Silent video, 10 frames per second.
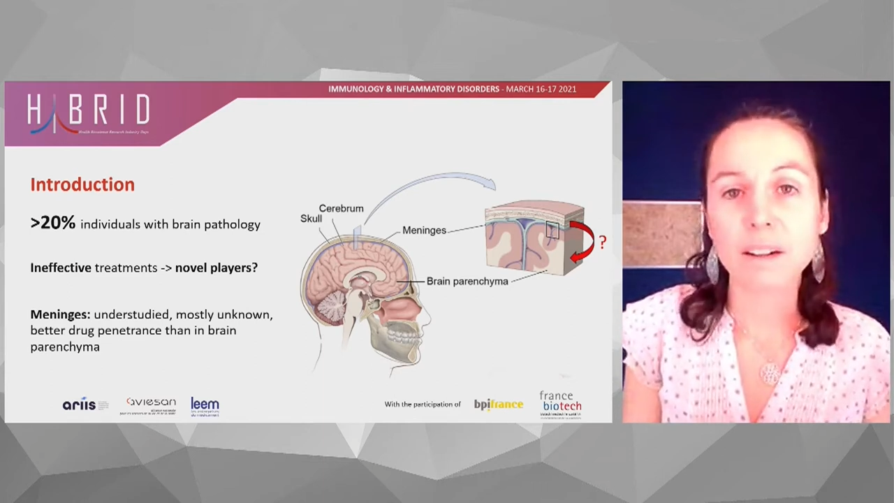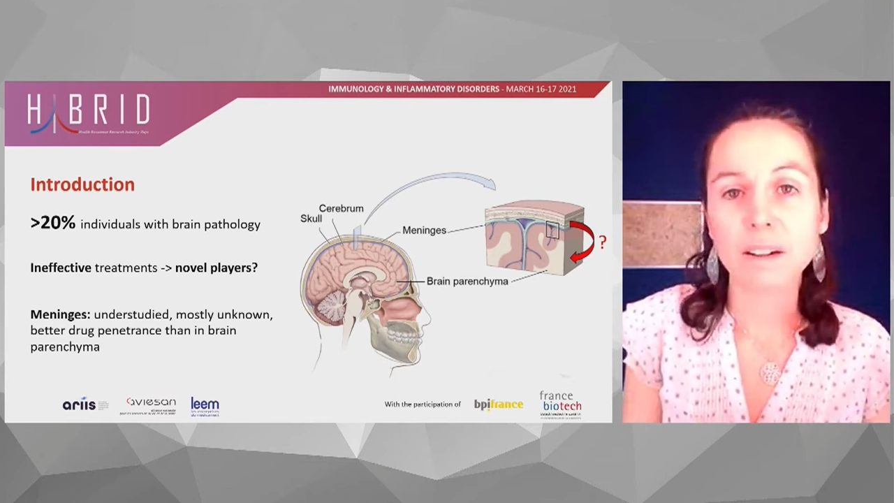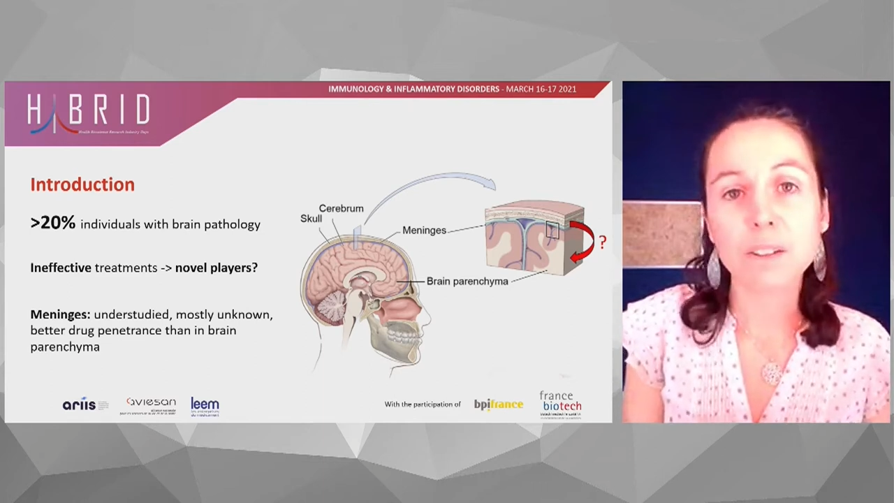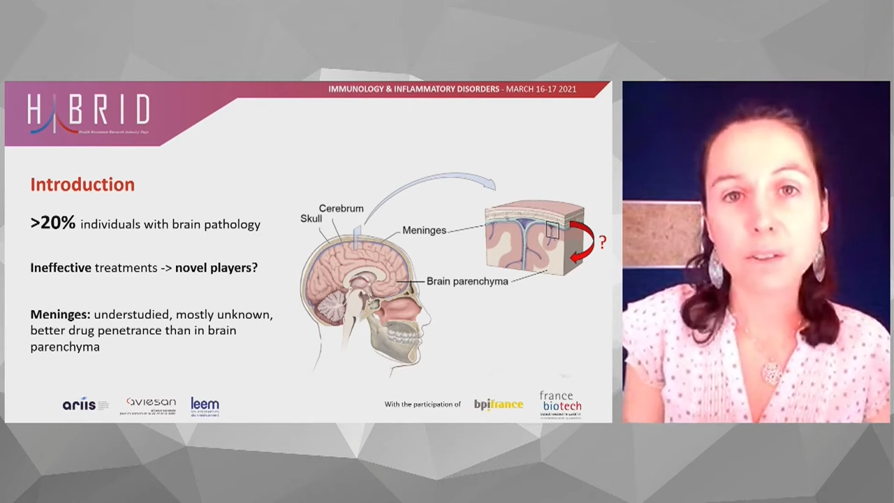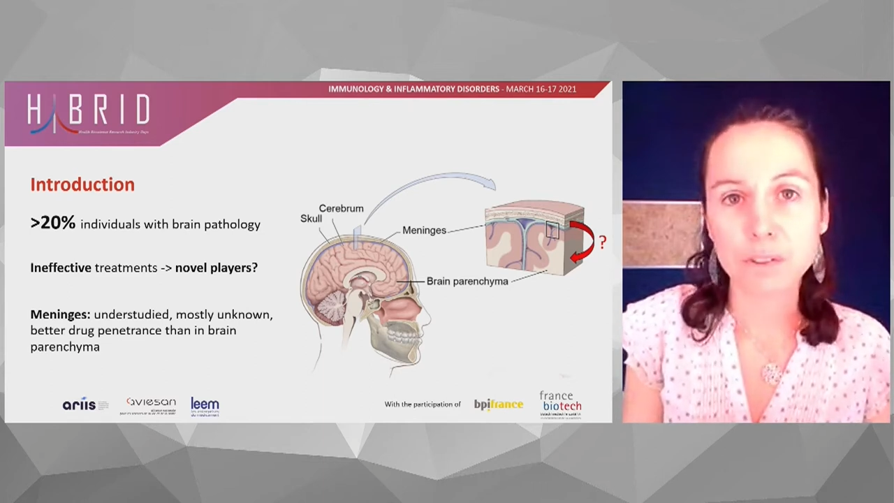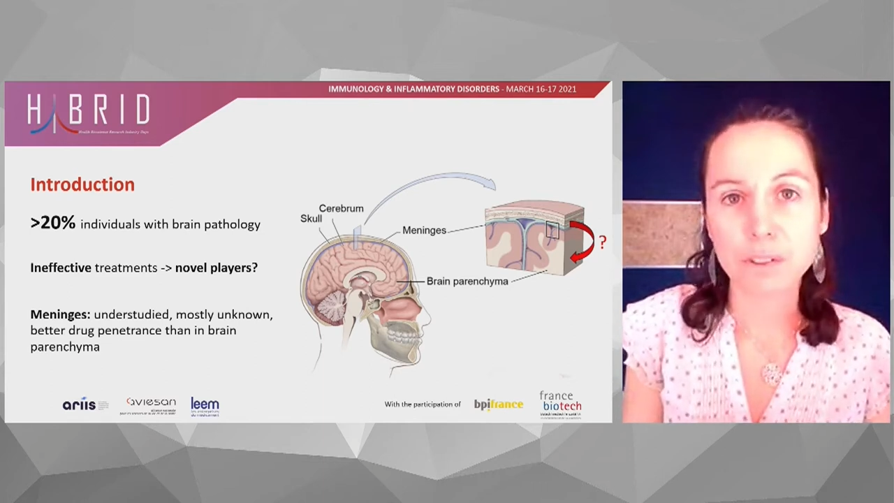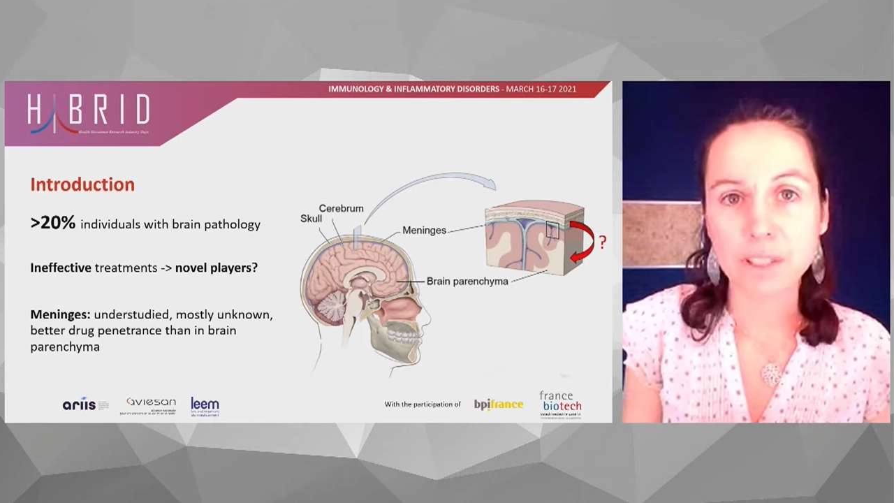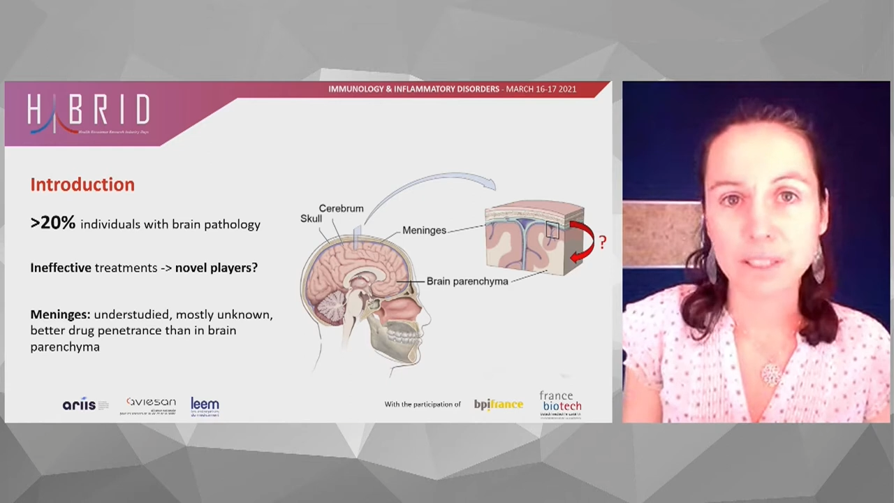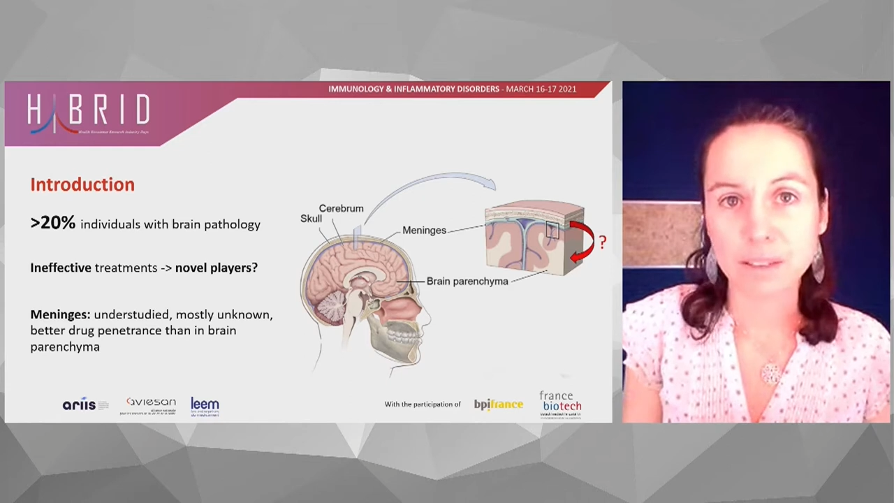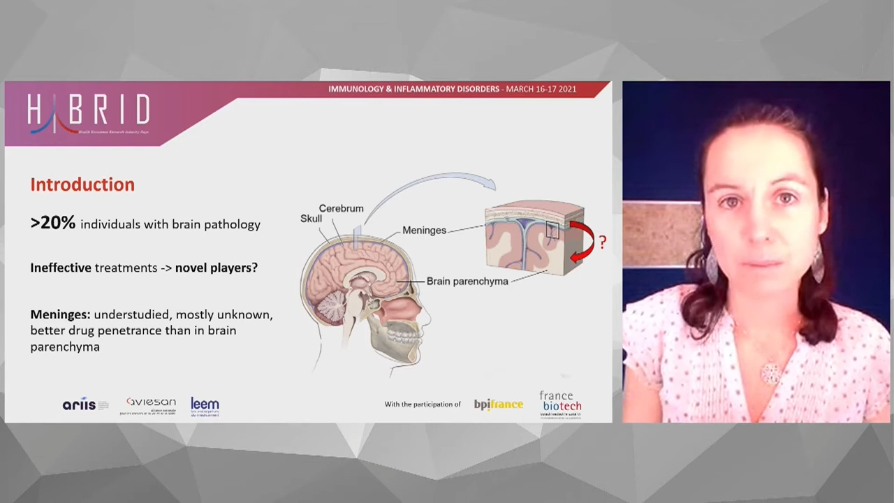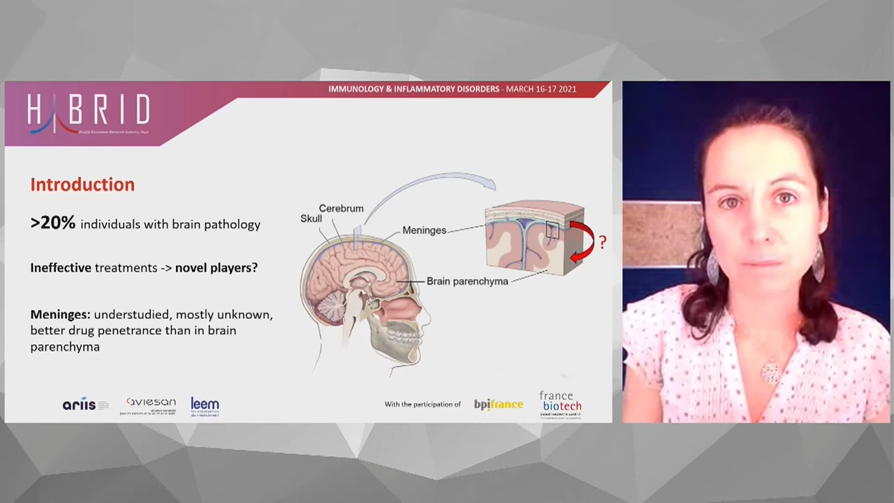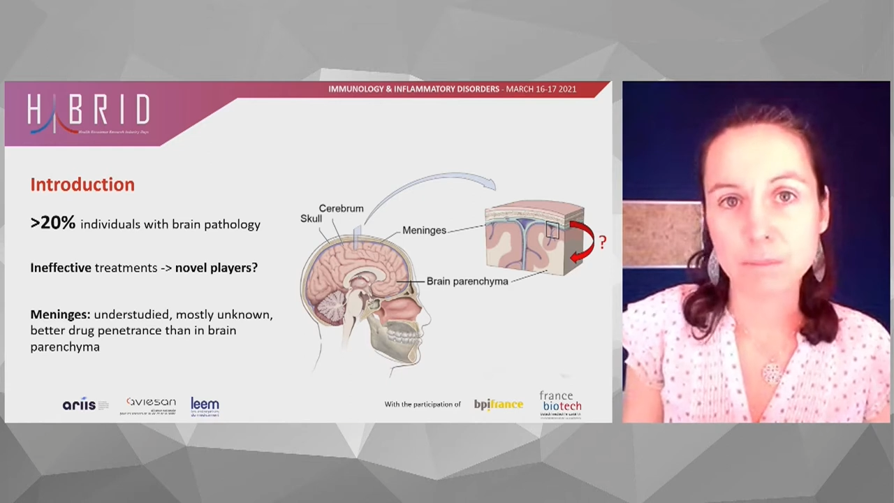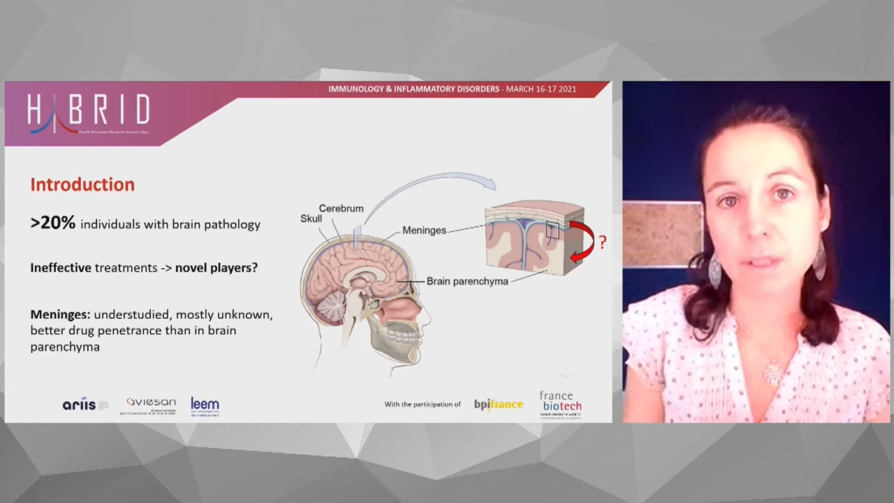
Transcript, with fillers: are understudied